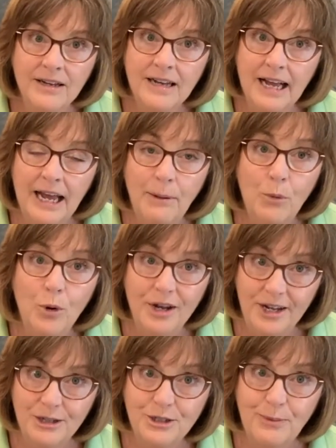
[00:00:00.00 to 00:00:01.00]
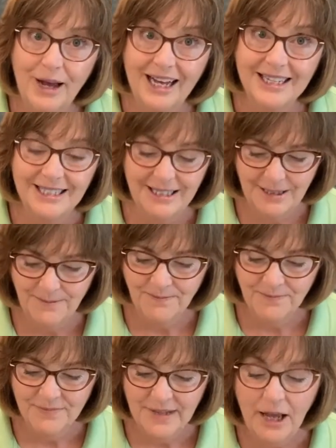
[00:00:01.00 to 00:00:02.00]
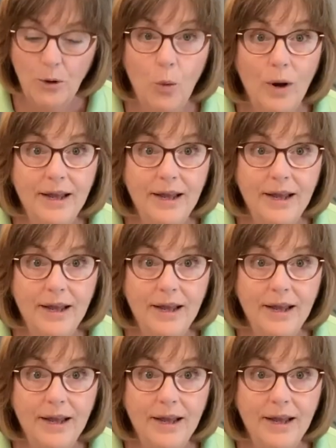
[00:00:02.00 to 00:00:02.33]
And more years passed. And one